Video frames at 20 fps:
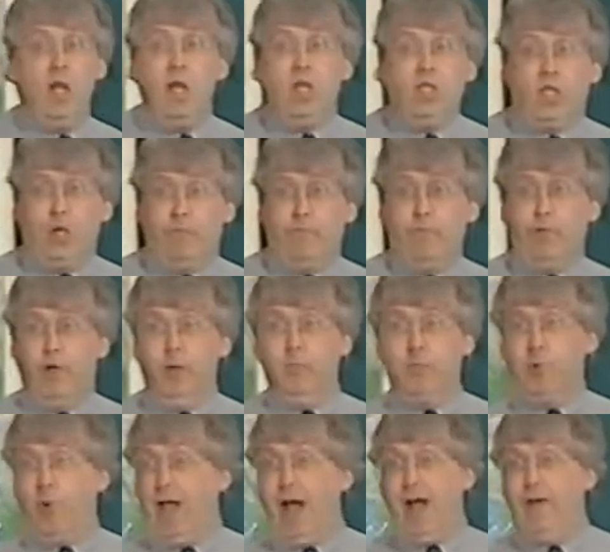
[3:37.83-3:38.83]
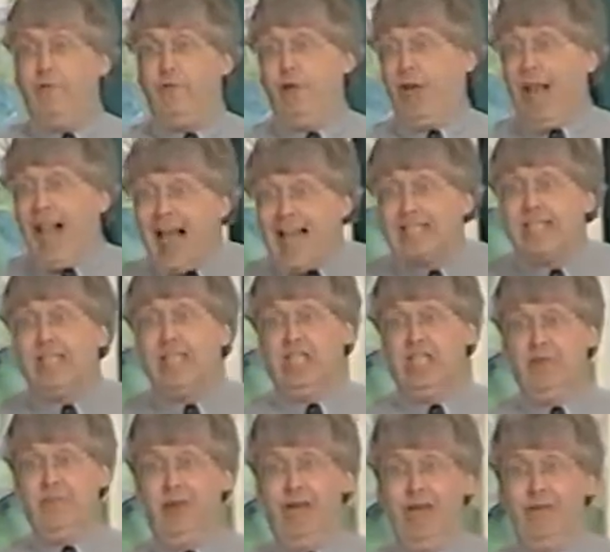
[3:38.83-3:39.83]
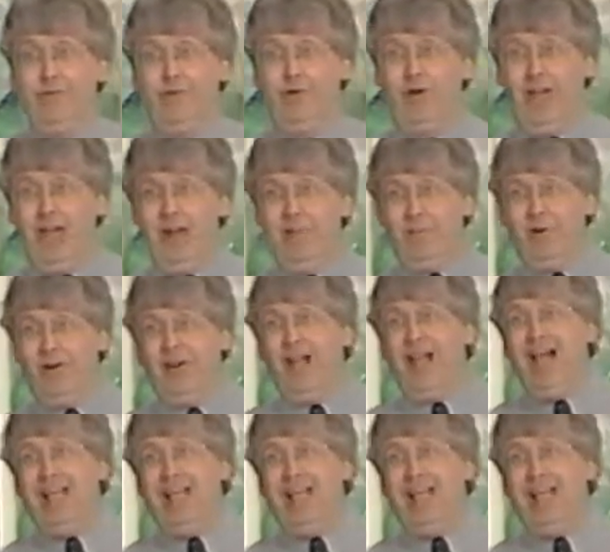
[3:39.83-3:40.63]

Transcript: Some firms will have an elastic demand for labor.